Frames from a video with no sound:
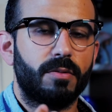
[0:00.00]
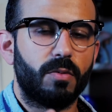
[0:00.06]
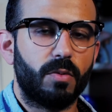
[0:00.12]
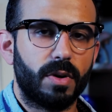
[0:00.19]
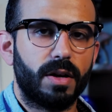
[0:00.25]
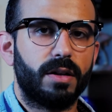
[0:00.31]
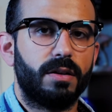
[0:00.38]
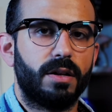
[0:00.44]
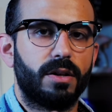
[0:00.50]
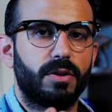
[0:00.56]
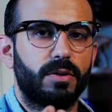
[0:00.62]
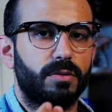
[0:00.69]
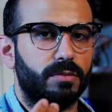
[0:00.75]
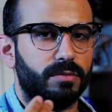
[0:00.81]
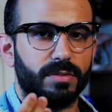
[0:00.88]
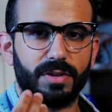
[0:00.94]
what, you
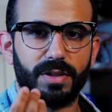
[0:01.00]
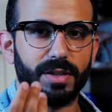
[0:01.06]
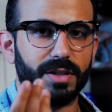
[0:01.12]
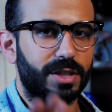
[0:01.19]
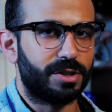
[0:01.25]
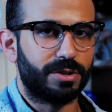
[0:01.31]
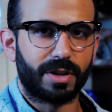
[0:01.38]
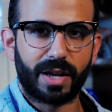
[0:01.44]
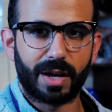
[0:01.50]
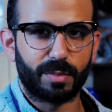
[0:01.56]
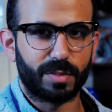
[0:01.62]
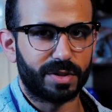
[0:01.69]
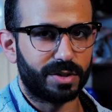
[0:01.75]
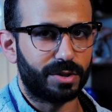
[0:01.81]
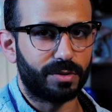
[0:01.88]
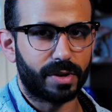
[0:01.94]
know, the digital
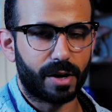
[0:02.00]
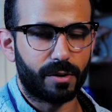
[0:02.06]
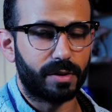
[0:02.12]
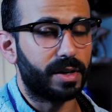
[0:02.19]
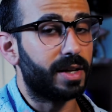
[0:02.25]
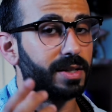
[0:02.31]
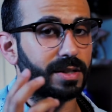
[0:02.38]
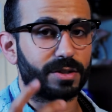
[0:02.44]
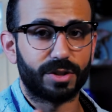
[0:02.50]
cameras do nowadays